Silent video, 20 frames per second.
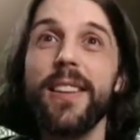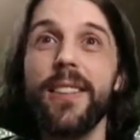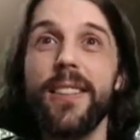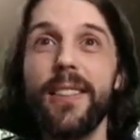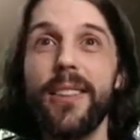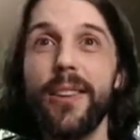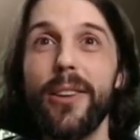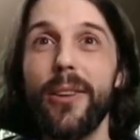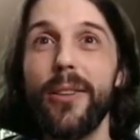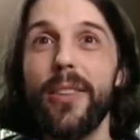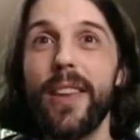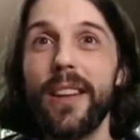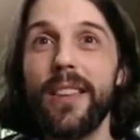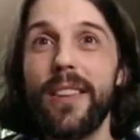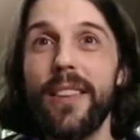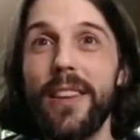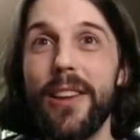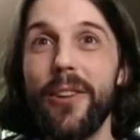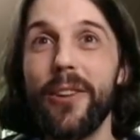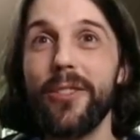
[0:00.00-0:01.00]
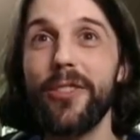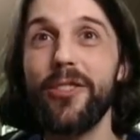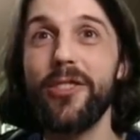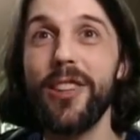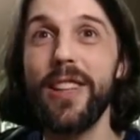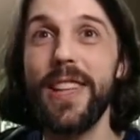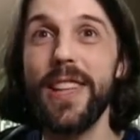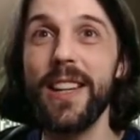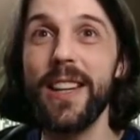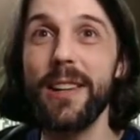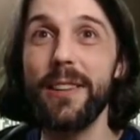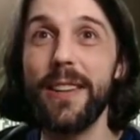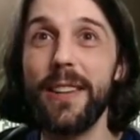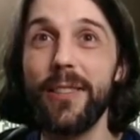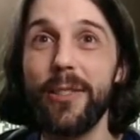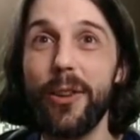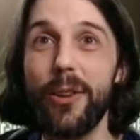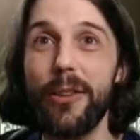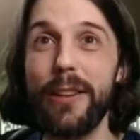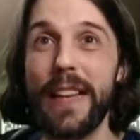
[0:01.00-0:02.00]
So that's the oxygen
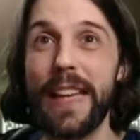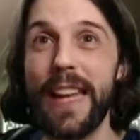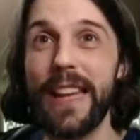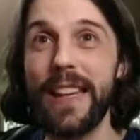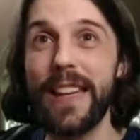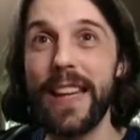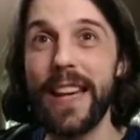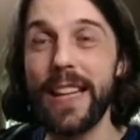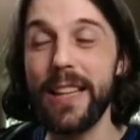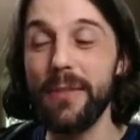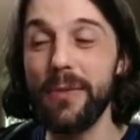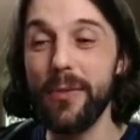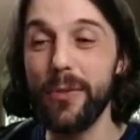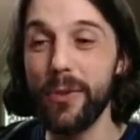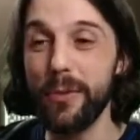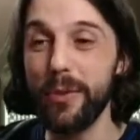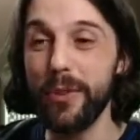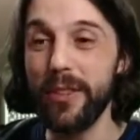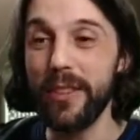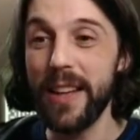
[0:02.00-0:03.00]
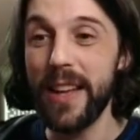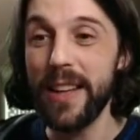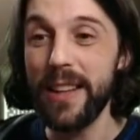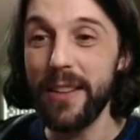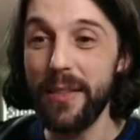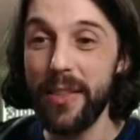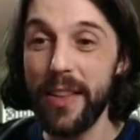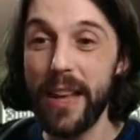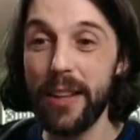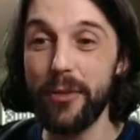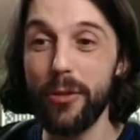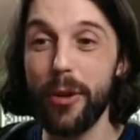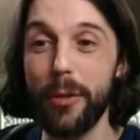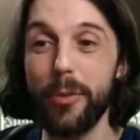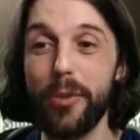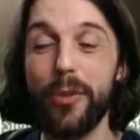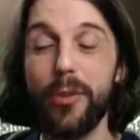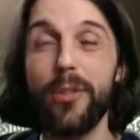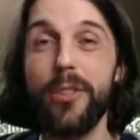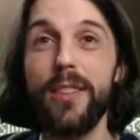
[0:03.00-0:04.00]
here, currently at 94%. If that
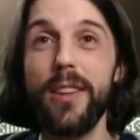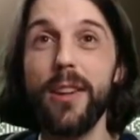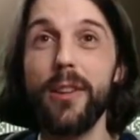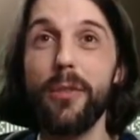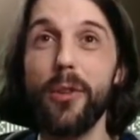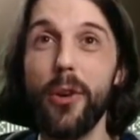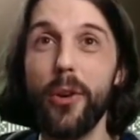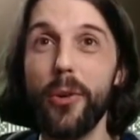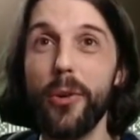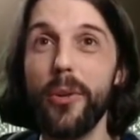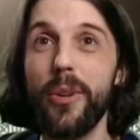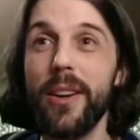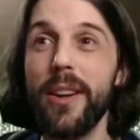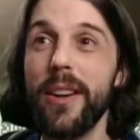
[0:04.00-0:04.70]
drops to 0,